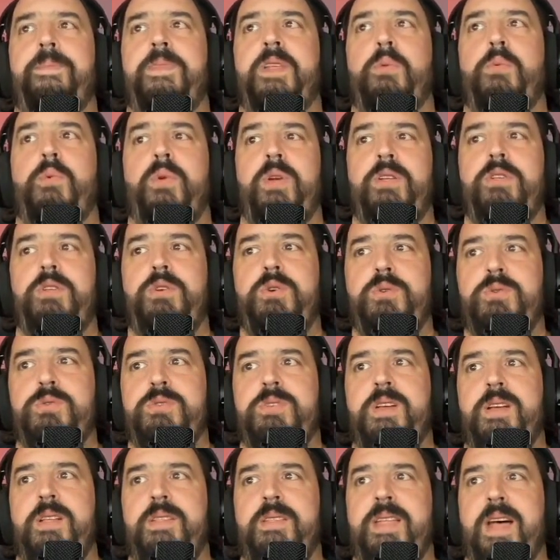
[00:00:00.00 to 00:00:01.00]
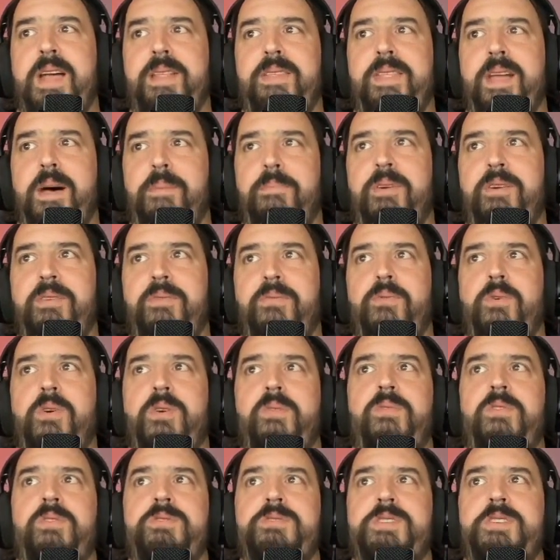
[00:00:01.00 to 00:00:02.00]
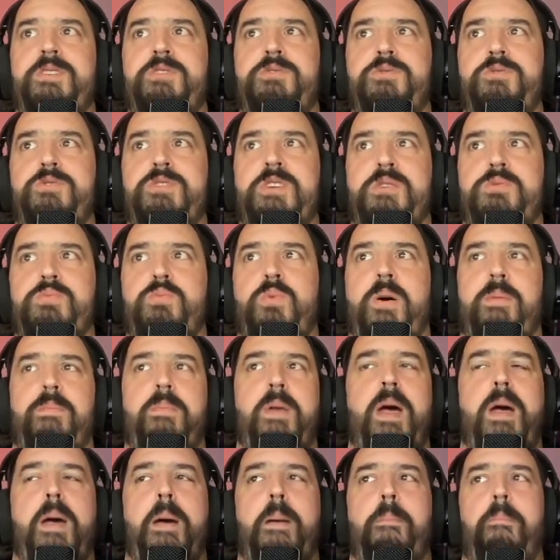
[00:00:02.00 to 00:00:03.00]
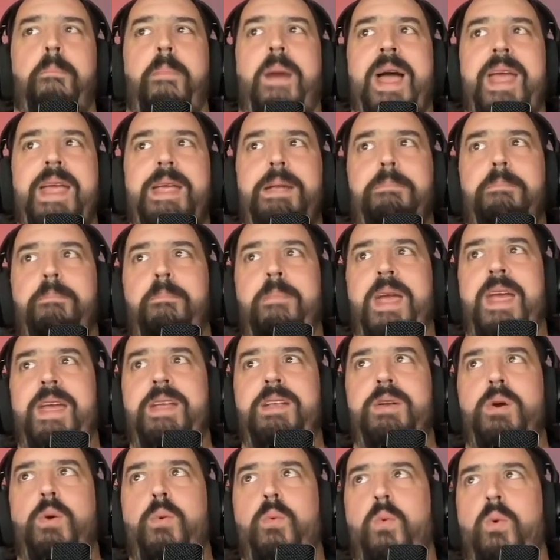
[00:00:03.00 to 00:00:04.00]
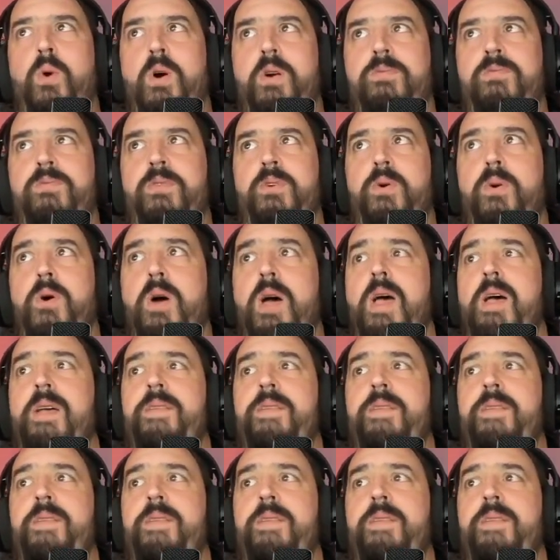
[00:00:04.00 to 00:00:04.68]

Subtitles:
reduce that number of workflows into just one, my main workflow.